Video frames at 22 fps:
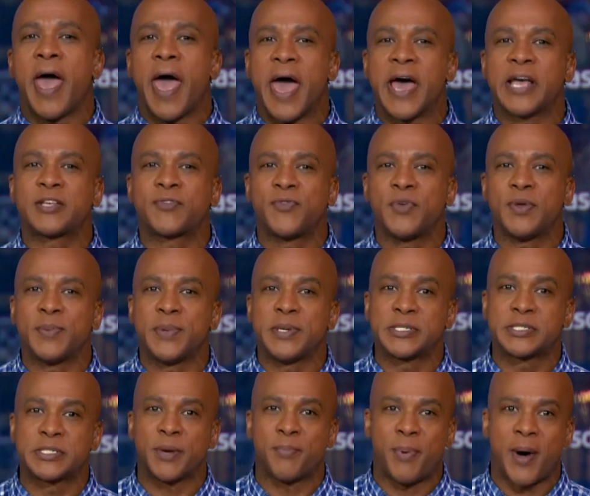
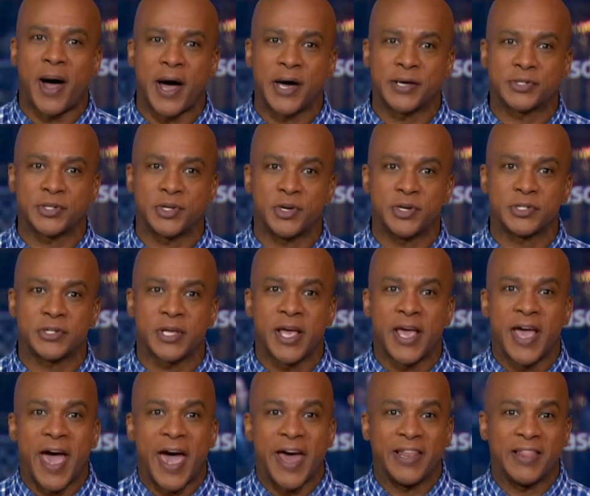SVB's depositors
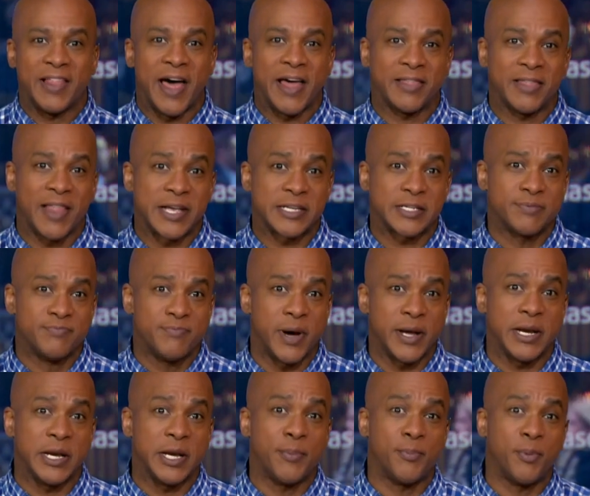had a lot less
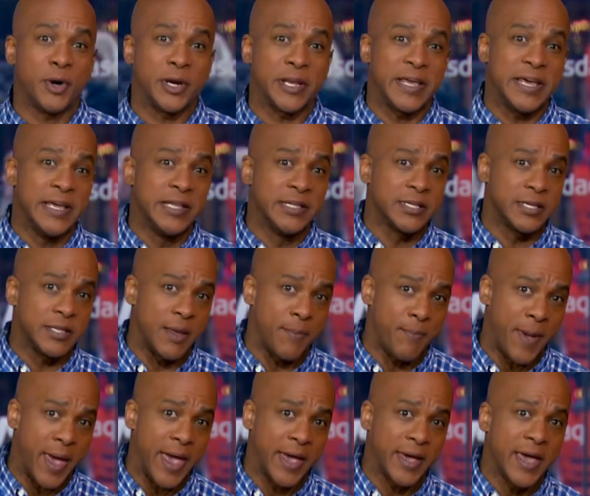money to put into the
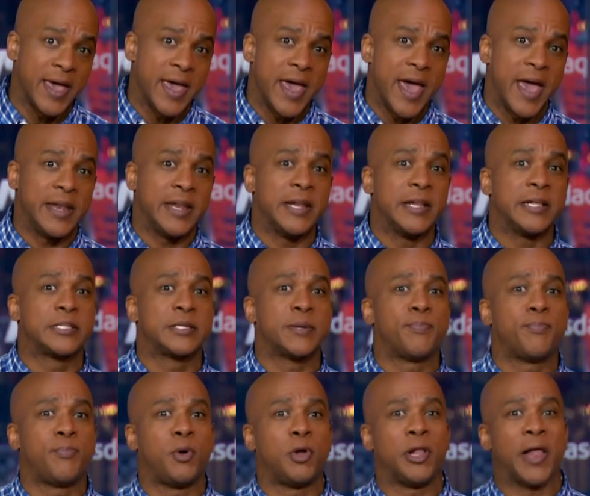bank and needed to
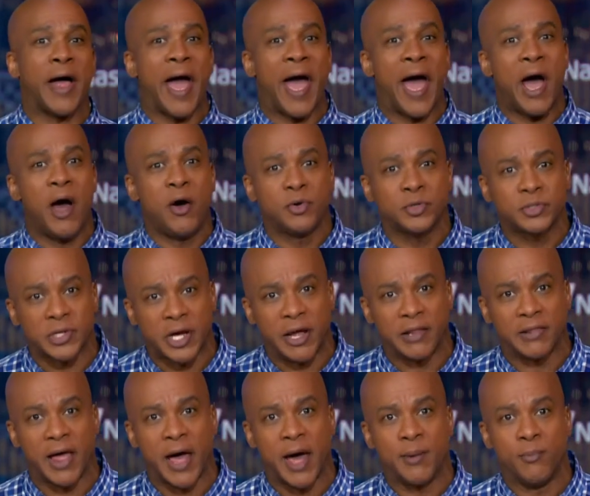pull out
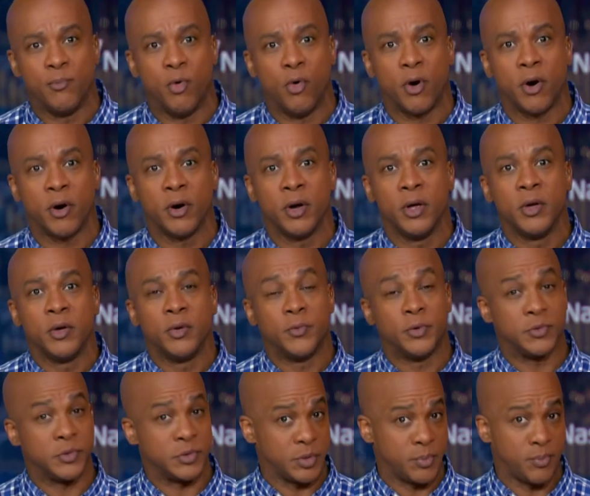a lot more,
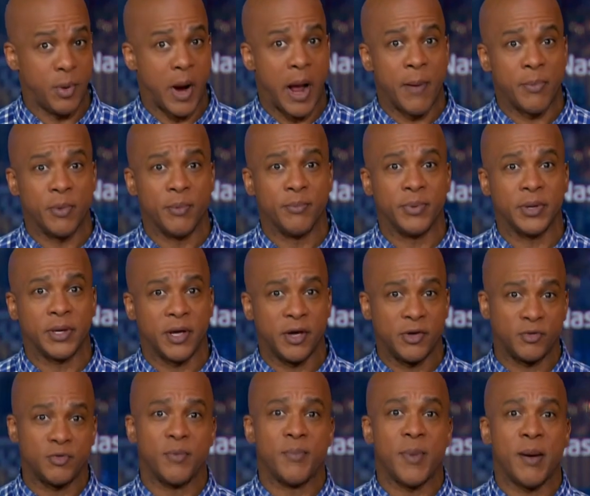which was a problem
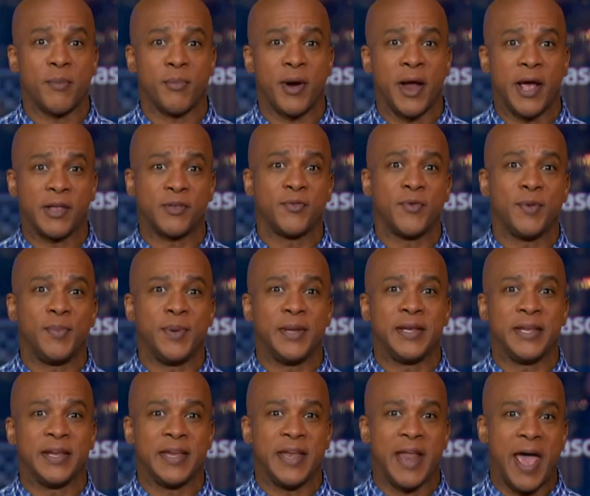because, remember,
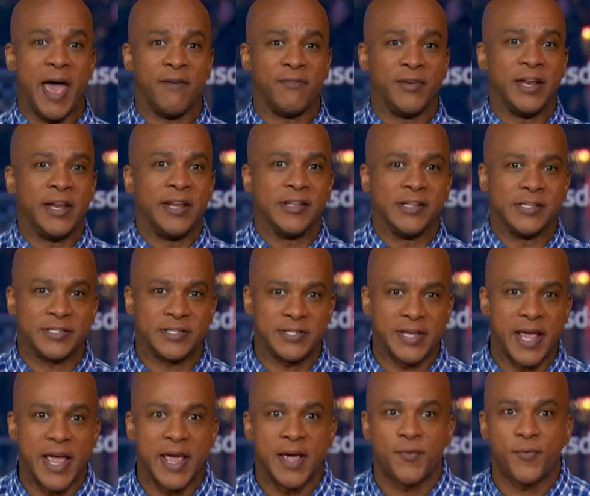SVB didn't have it in the
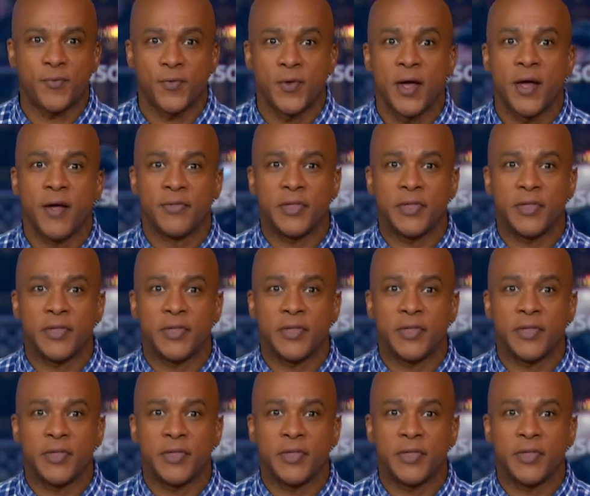safe.